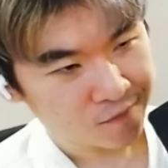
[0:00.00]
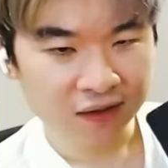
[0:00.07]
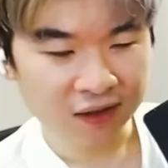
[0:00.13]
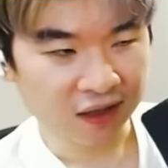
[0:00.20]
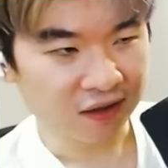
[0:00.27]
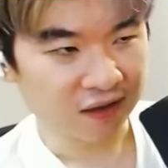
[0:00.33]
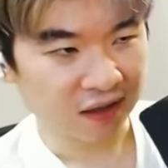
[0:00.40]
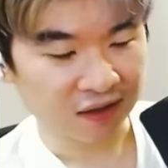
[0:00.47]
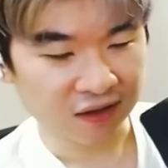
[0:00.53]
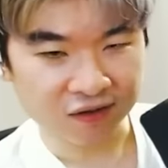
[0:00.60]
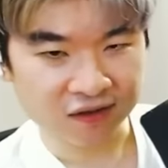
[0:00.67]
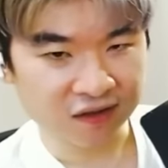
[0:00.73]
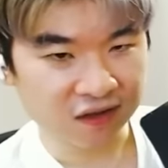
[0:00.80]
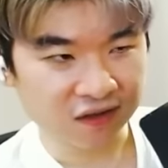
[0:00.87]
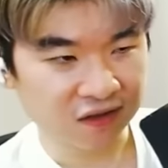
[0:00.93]
Nothing.
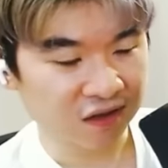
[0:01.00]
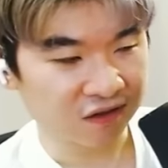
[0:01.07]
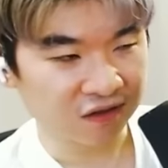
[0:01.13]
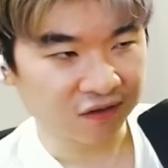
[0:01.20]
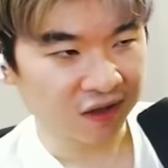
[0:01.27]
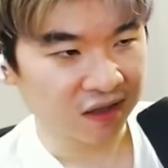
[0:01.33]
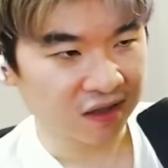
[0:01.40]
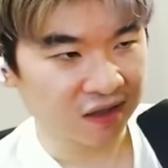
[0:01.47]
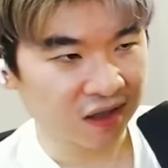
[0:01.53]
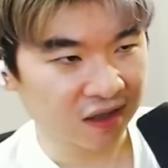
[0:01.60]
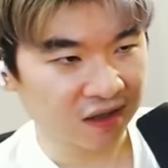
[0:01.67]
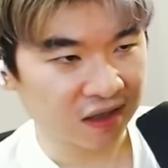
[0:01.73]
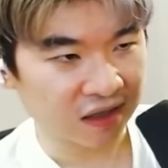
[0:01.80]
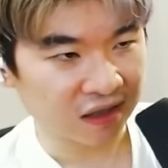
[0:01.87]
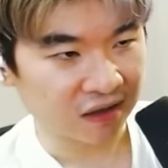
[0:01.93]
There's just there's fucking
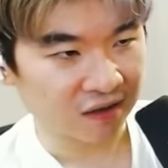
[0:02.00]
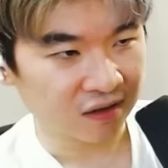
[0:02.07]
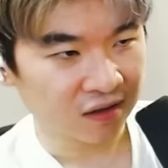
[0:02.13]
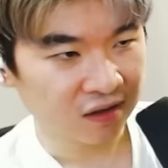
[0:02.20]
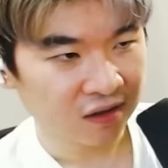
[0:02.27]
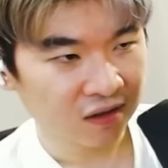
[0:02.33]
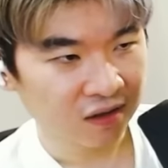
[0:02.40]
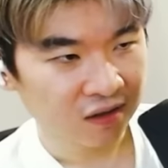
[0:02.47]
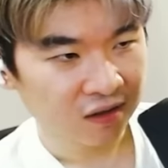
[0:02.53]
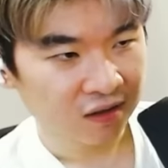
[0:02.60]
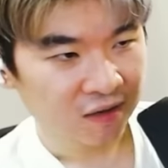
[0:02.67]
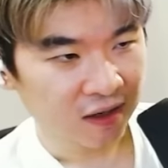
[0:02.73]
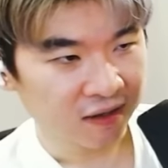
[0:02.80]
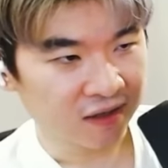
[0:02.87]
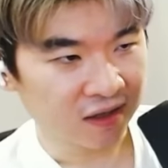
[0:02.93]
nothing here.
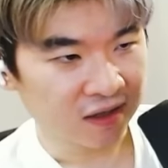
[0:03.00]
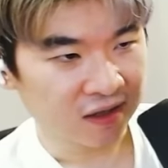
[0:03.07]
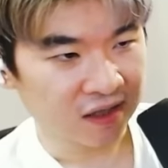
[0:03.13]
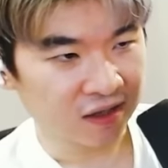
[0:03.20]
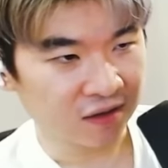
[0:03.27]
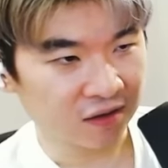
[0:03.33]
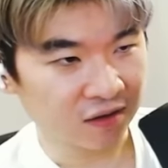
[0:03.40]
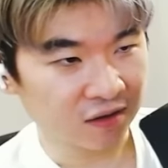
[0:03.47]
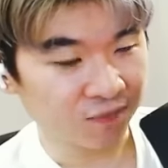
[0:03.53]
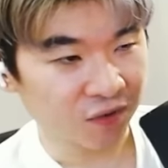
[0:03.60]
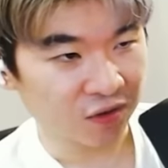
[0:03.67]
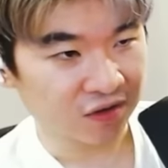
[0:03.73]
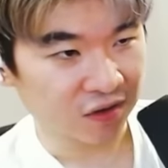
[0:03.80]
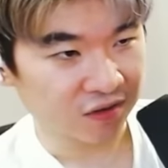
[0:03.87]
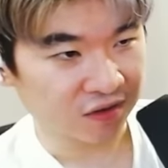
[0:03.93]
And then here,
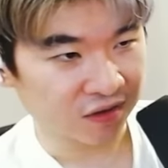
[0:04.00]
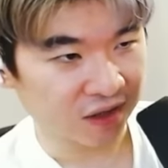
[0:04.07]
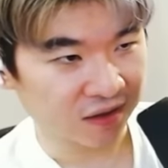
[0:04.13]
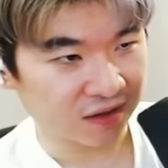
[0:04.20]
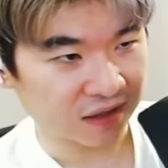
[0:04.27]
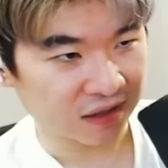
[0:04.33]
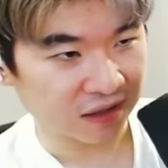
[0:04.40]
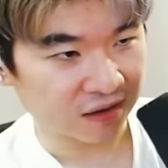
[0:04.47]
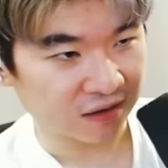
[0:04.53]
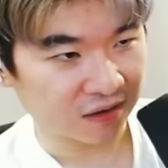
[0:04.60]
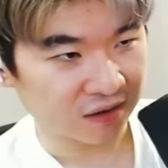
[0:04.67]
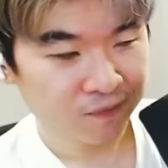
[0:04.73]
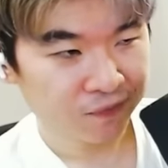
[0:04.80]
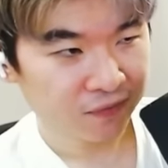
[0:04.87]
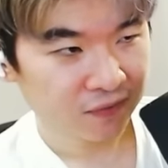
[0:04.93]
there's also nothing here.
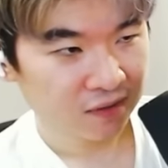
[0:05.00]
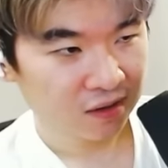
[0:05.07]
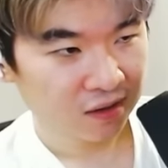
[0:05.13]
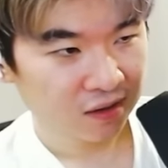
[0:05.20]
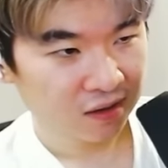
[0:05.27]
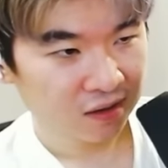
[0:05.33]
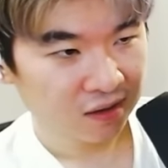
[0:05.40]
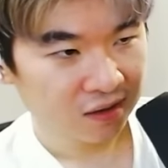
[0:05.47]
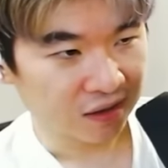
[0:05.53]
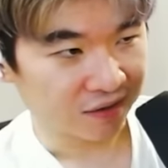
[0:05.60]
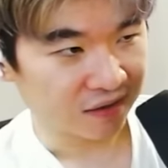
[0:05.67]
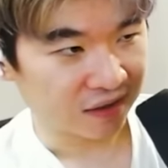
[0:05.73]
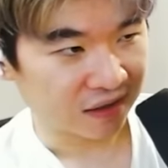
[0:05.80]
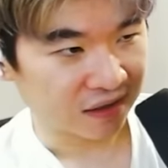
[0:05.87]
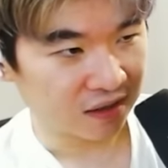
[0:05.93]

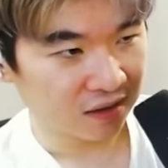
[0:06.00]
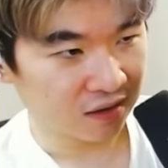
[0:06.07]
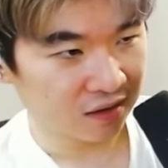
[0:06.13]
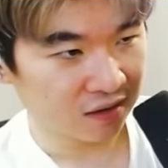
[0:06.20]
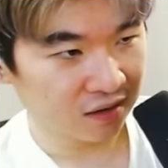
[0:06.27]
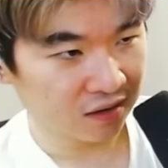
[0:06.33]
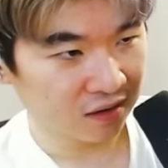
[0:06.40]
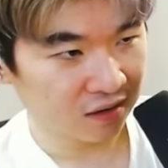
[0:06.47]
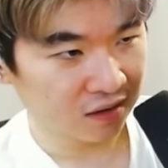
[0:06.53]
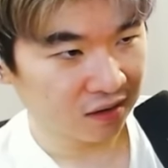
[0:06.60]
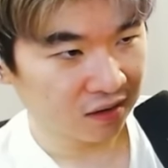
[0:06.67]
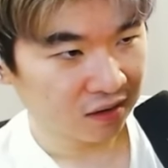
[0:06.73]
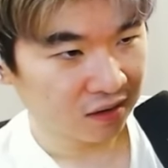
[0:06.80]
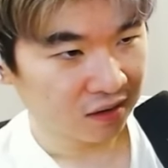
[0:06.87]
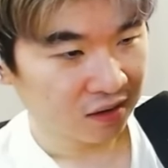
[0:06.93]
Nothing here.
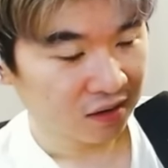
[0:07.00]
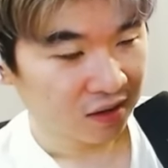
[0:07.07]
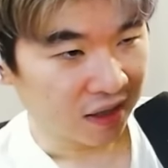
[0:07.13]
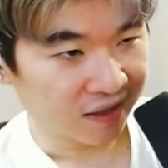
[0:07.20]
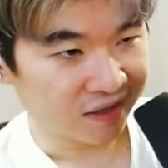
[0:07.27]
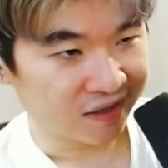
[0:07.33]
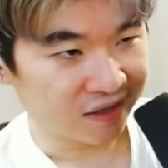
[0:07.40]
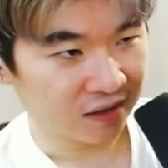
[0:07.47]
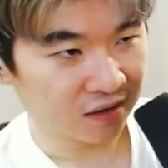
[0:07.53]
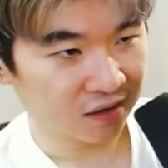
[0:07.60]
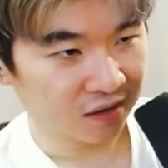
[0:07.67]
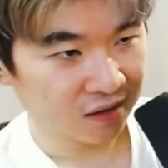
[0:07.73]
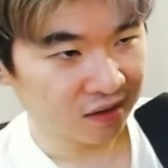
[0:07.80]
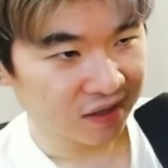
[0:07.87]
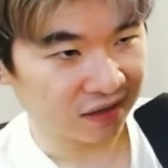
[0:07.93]
And
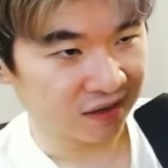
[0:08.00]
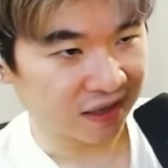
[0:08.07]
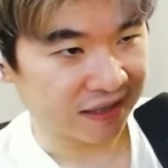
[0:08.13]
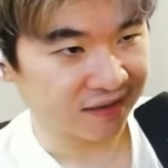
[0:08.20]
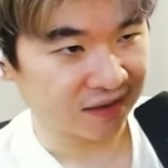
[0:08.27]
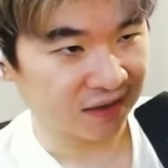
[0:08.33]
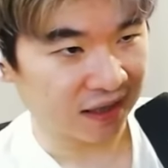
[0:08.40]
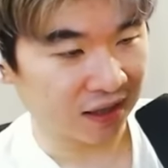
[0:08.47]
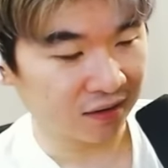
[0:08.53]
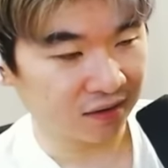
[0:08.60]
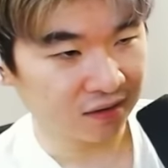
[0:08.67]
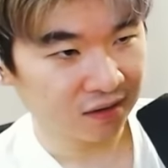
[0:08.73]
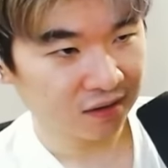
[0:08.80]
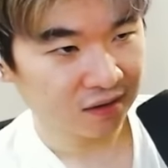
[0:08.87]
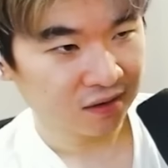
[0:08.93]
here, he lays it
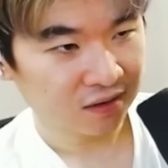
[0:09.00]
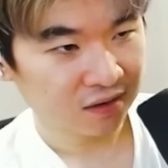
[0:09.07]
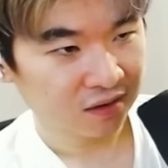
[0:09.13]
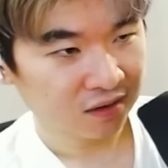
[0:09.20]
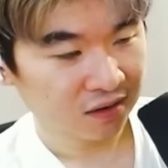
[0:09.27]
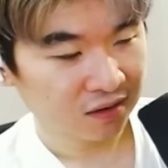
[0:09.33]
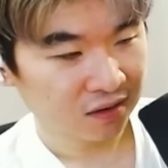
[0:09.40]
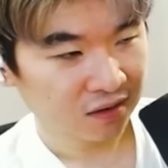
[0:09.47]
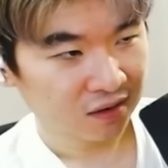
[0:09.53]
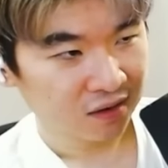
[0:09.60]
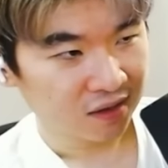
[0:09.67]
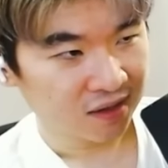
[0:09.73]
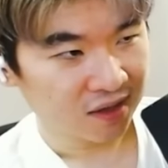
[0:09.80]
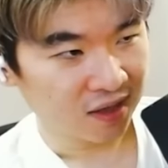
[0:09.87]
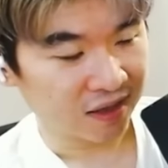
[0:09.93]
down.
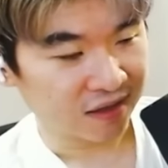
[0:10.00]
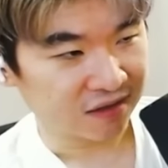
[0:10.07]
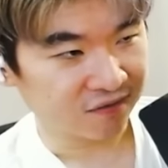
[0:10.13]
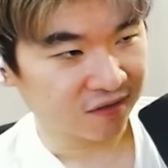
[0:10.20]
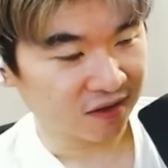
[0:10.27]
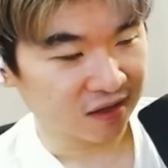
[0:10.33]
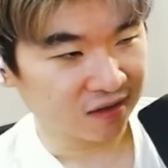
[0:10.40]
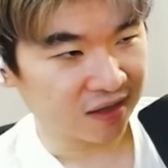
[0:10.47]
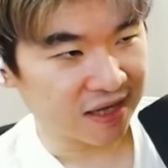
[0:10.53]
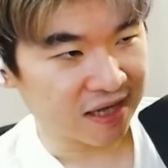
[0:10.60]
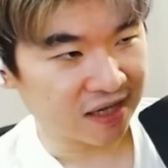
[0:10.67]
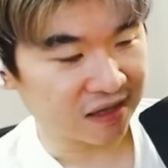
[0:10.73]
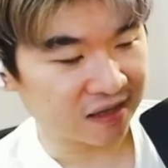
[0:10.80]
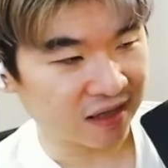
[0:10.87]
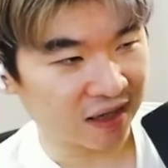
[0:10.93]
Yeah, he's fucking laying
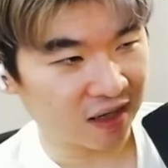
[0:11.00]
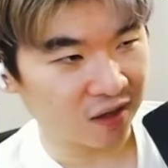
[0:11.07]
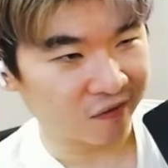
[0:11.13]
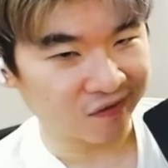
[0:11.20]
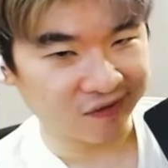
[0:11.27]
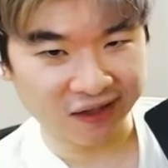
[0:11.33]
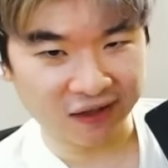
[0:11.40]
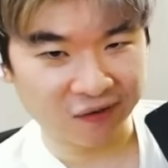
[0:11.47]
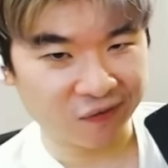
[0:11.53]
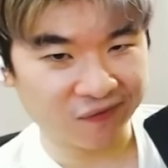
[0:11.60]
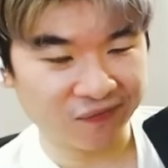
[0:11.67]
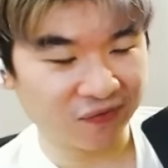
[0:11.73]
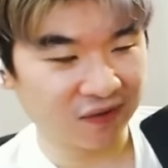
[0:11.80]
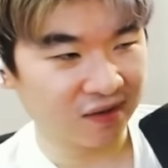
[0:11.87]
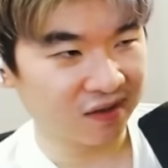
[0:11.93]
it down. Like,
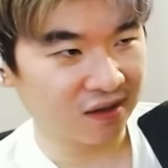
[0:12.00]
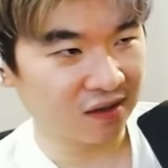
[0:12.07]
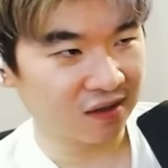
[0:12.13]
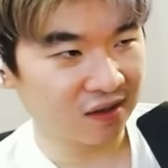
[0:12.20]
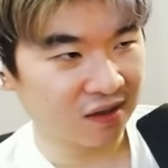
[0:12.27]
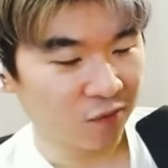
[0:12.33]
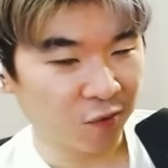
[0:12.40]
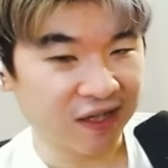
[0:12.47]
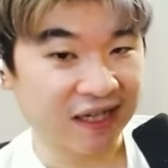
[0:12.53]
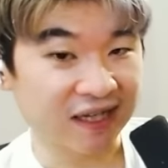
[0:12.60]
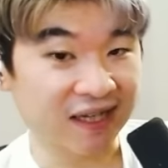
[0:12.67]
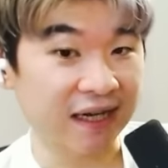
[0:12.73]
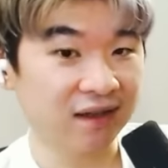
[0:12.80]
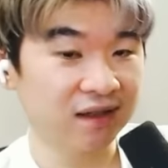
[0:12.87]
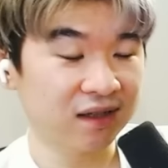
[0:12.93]
when he
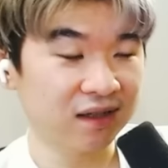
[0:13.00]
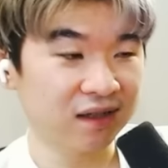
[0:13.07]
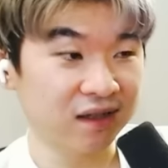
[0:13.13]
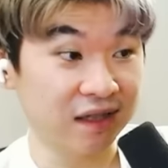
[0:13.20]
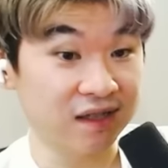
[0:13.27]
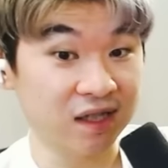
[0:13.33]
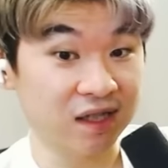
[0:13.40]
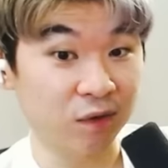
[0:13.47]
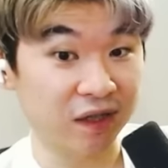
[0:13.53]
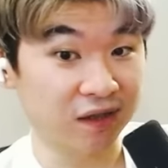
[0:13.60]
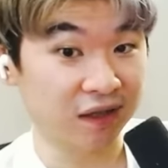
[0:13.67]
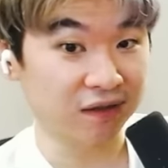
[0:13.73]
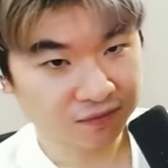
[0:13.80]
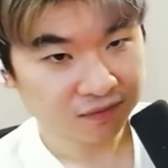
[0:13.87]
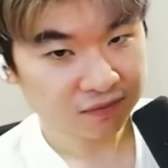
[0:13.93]
kicked it, let's see when he
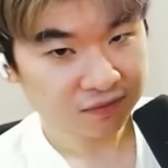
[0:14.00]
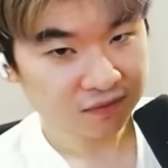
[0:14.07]
kicks.